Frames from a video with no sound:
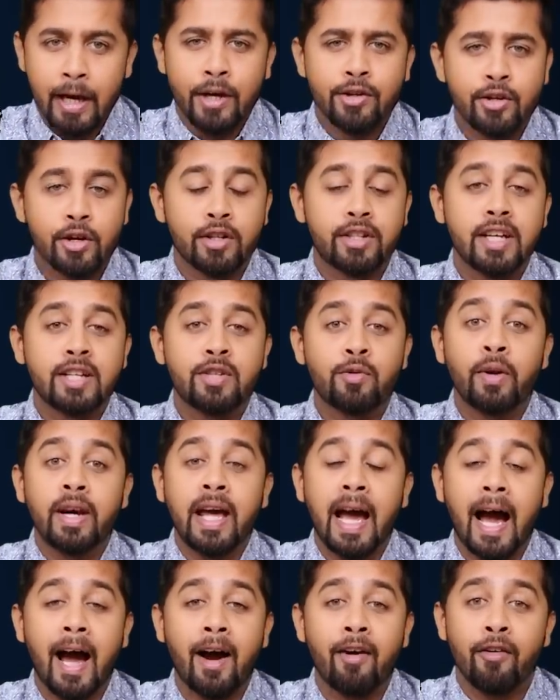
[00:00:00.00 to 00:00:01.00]
So this would
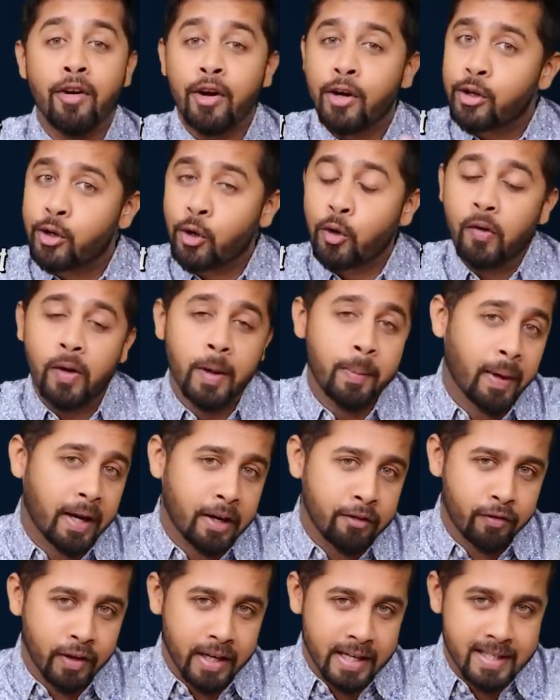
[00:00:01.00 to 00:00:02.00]
have 2-way
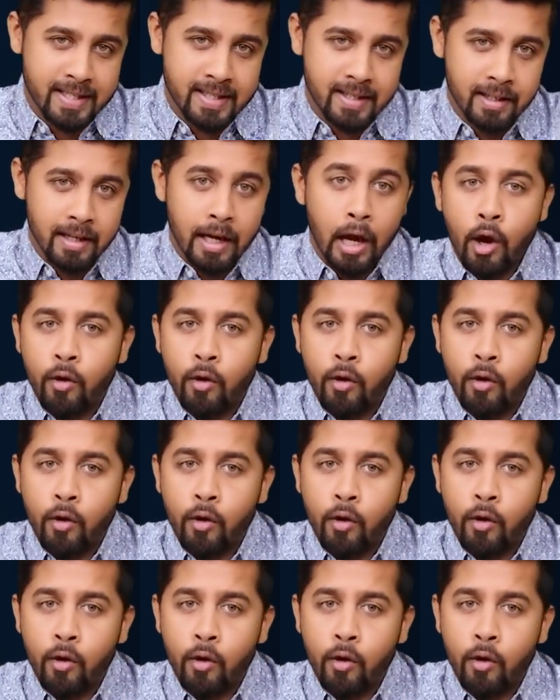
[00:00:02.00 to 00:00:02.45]
benefits.